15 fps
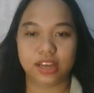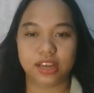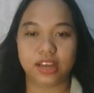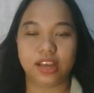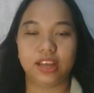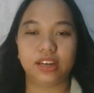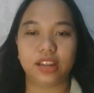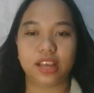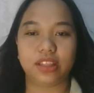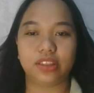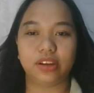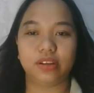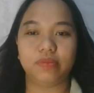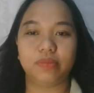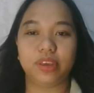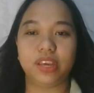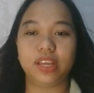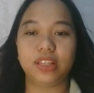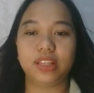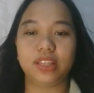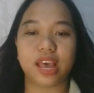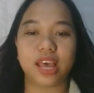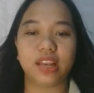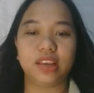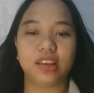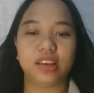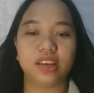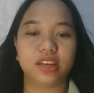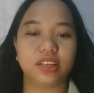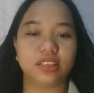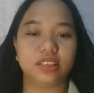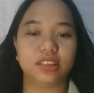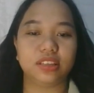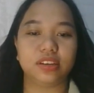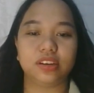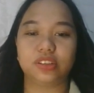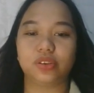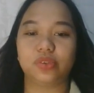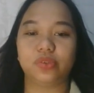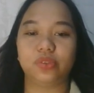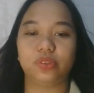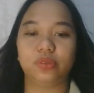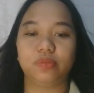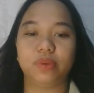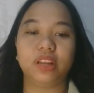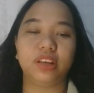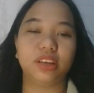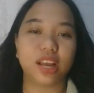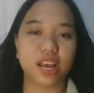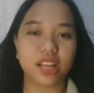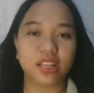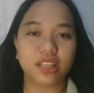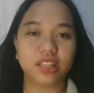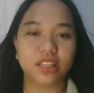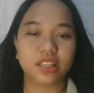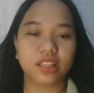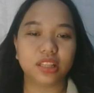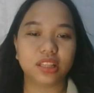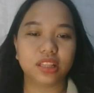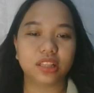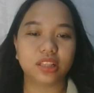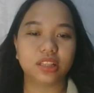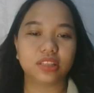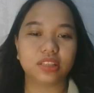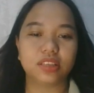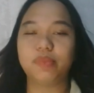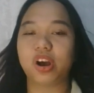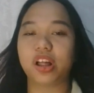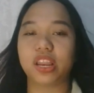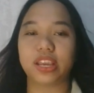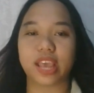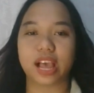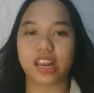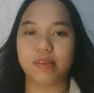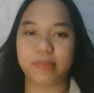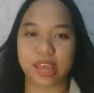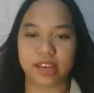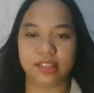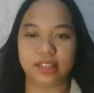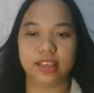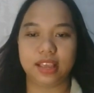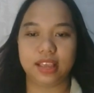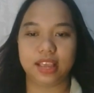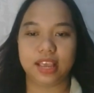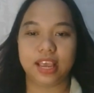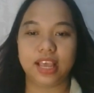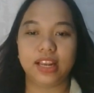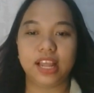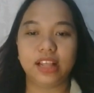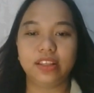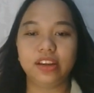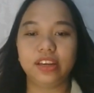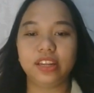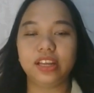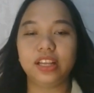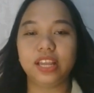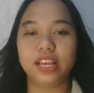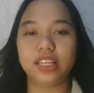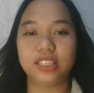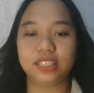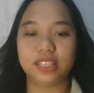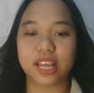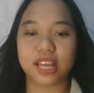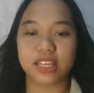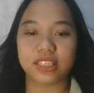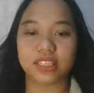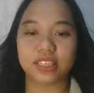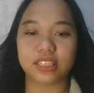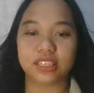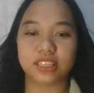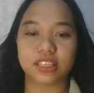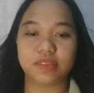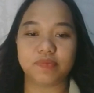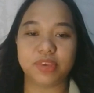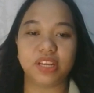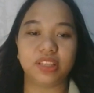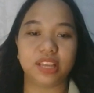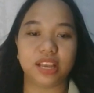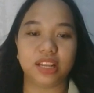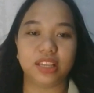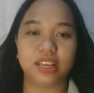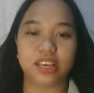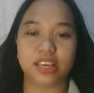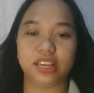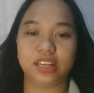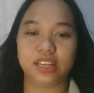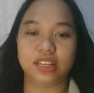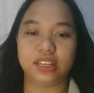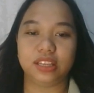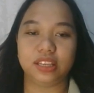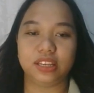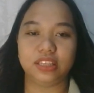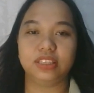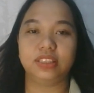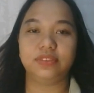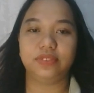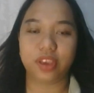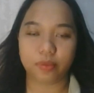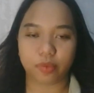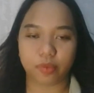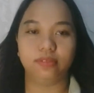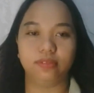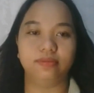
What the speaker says: And letter B, death is the result but not symbolic element. And letter D, laziness isn't depicted in this fable.